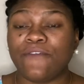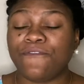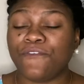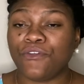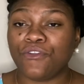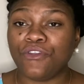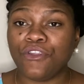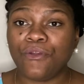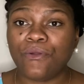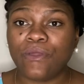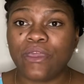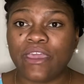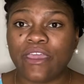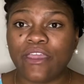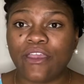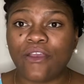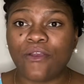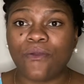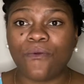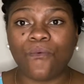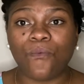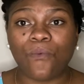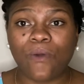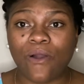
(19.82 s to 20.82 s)
you're new
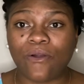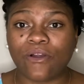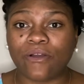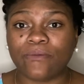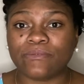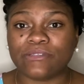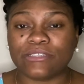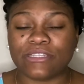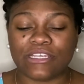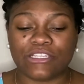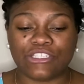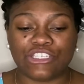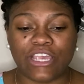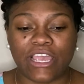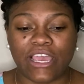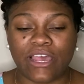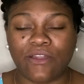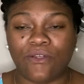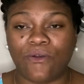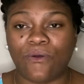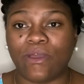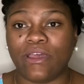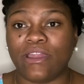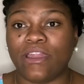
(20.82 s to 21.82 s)
here, welcome to the
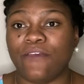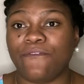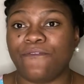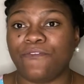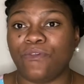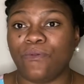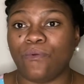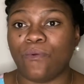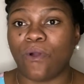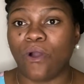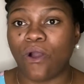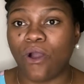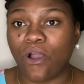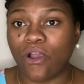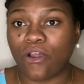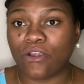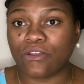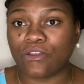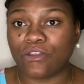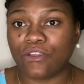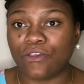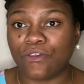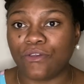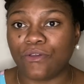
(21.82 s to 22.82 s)
channel, and if you
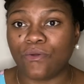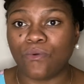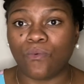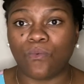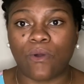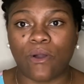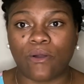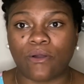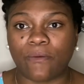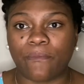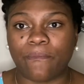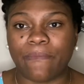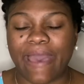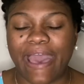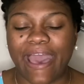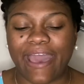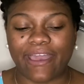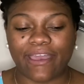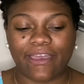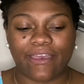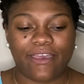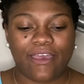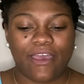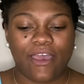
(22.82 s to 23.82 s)
aren't new, welcome
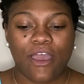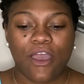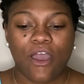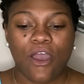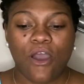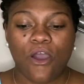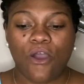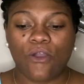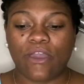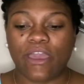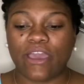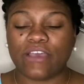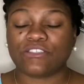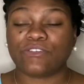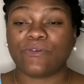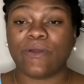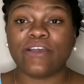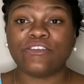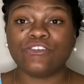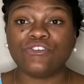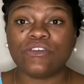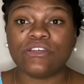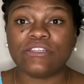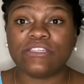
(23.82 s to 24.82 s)
back. Okay, so
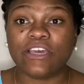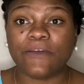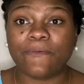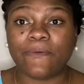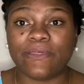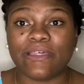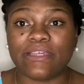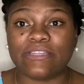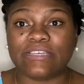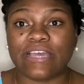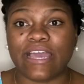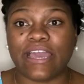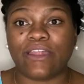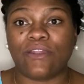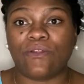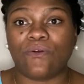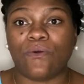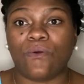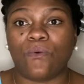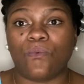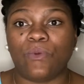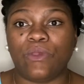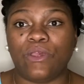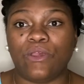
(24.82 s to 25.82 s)
as you can tell by the
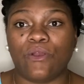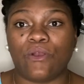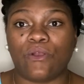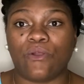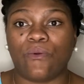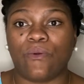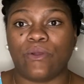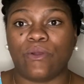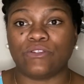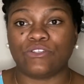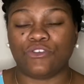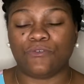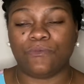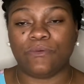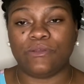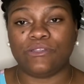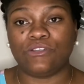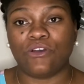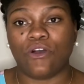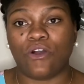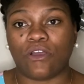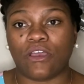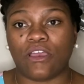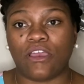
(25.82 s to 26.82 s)
title, we are going to be
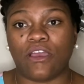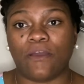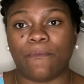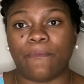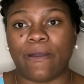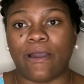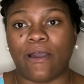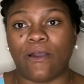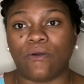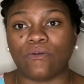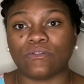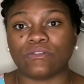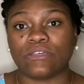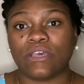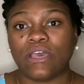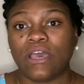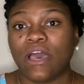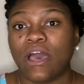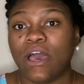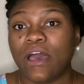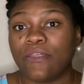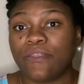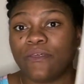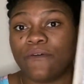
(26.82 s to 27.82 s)
talking about
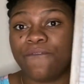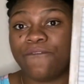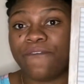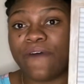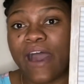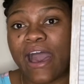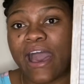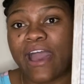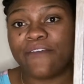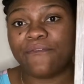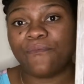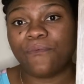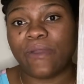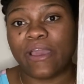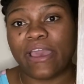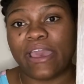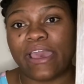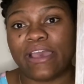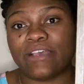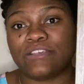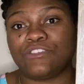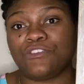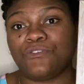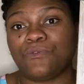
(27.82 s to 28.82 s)
the 5
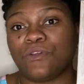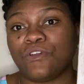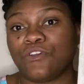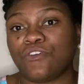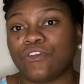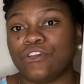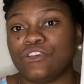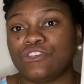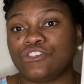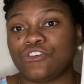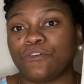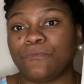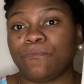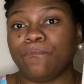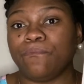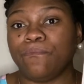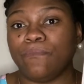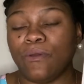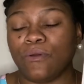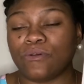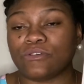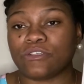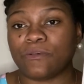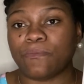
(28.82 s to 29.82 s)
ways to increase your
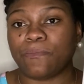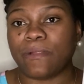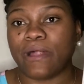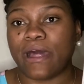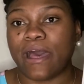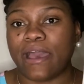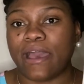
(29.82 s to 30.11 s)
milk supply.